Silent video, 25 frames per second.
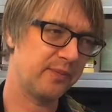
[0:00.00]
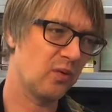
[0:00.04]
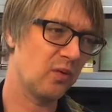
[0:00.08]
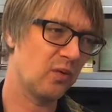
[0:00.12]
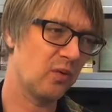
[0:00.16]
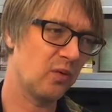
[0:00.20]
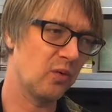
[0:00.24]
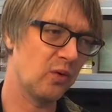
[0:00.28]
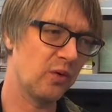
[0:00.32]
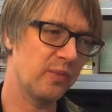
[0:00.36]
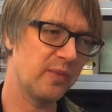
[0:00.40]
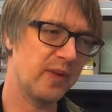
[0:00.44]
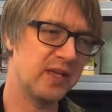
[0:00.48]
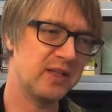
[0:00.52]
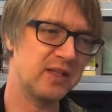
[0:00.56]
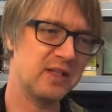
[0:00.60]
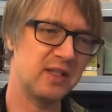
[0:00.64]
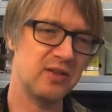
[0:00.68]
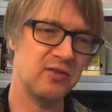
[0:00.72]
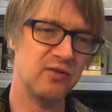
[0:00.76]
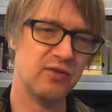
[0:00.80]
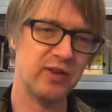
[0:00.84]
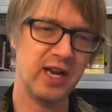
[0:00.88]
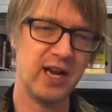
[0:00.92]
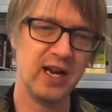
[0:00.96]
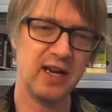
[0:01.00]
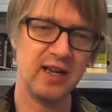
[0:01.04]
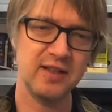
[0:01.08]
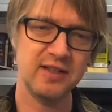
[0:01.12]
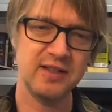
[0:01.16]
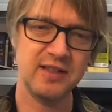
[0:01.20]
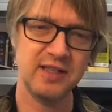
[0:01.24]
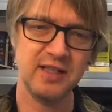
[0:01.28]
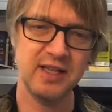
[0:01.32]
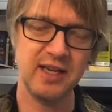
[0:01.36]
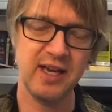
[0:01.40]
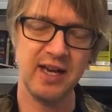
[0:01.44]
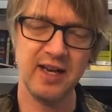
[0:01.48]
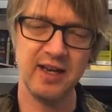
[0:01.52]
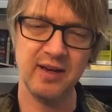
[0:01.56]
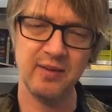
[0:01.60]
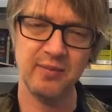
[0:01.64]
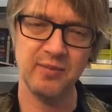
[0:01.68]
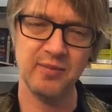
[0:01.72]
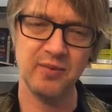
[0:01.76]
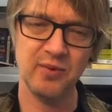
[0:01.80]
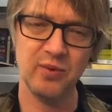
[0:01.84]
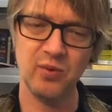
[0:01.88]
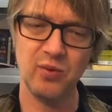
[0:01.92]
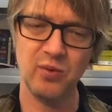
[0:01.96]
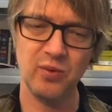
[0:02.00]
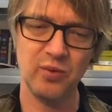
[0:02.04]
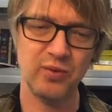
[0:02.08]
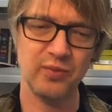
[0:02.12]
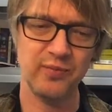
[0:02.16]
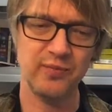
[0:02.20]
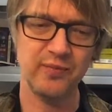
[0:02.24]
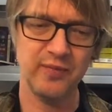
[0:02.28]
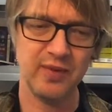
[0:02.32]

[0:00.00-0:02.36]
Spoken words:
augmented reality game, or